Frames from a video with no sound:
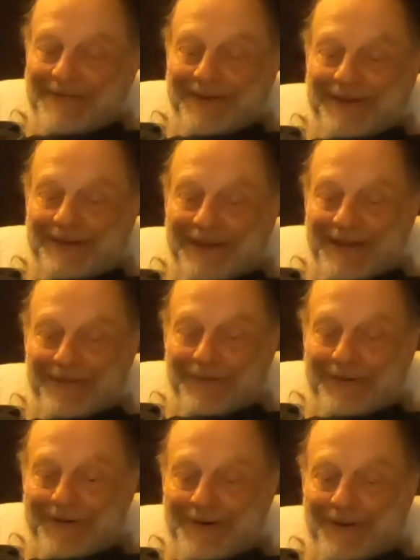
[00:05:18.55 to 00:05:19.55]
I went to Taylor
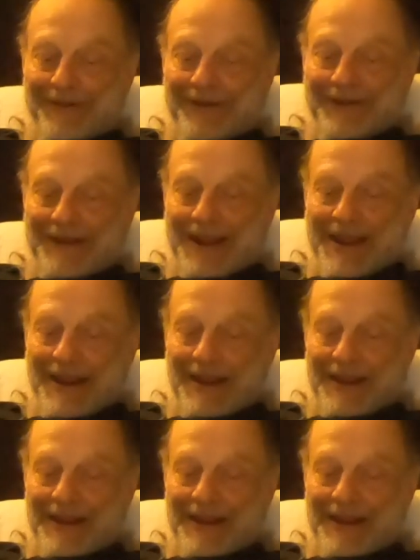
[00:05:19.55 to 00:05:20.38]
and called it a day.